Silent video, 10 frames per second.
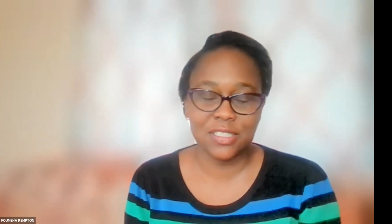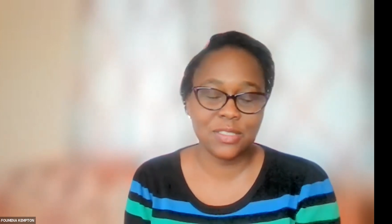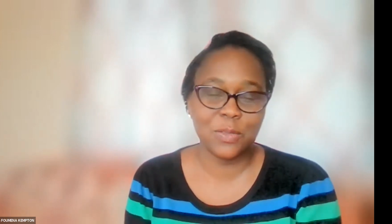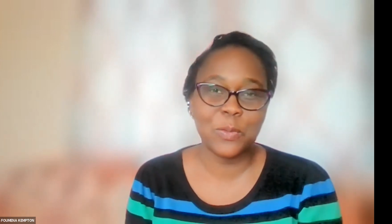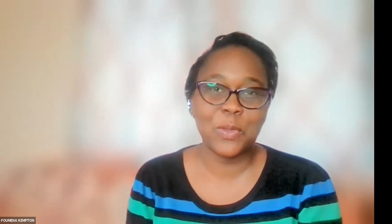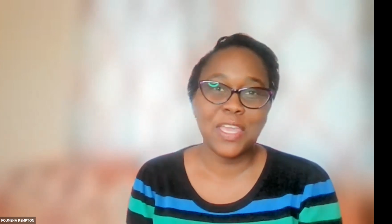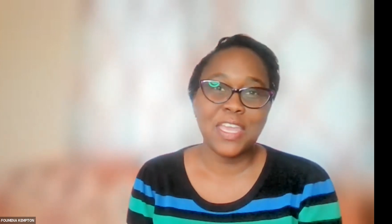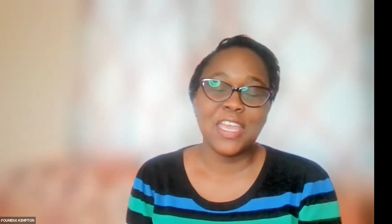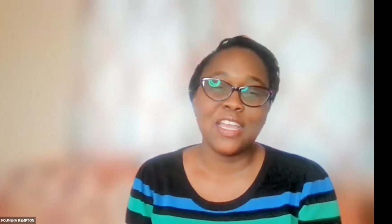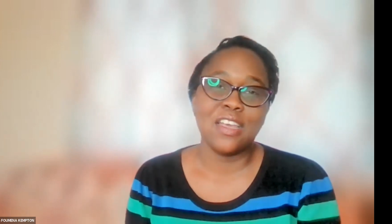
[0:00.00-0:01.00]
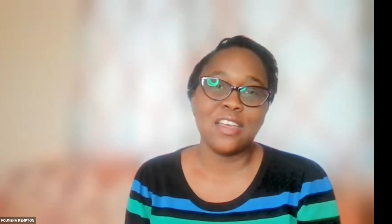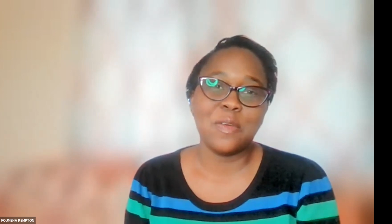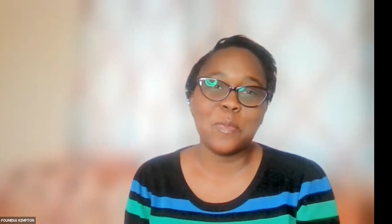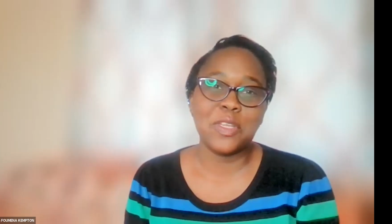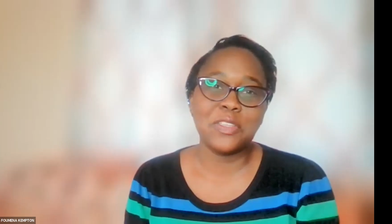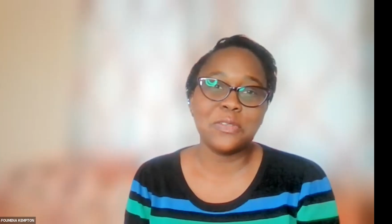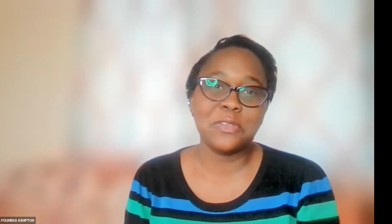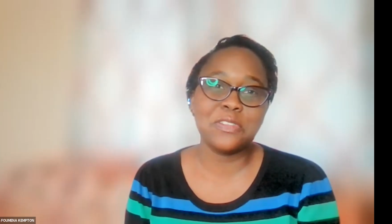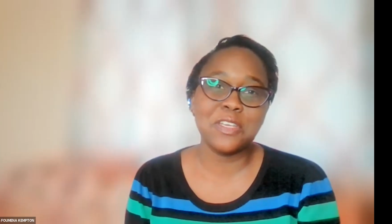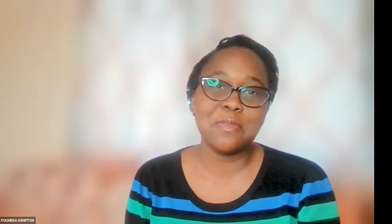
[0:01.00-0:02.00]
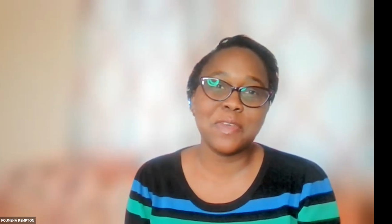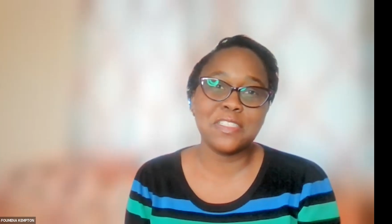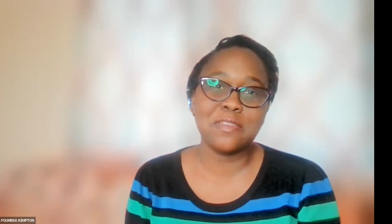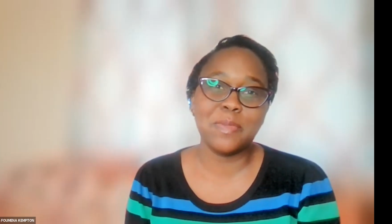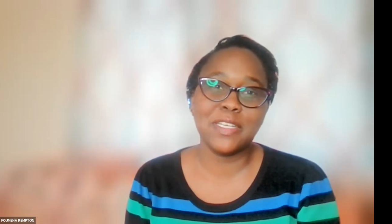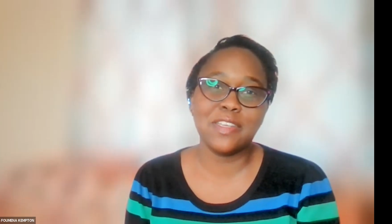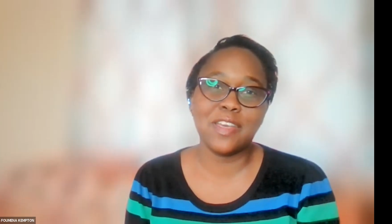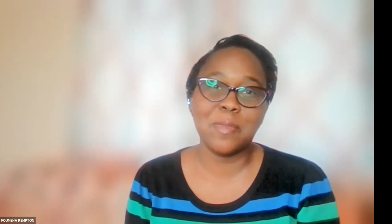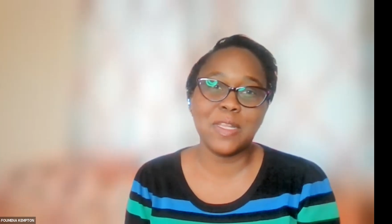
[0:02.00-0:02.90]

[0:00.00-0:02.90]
So, but also in my spare time,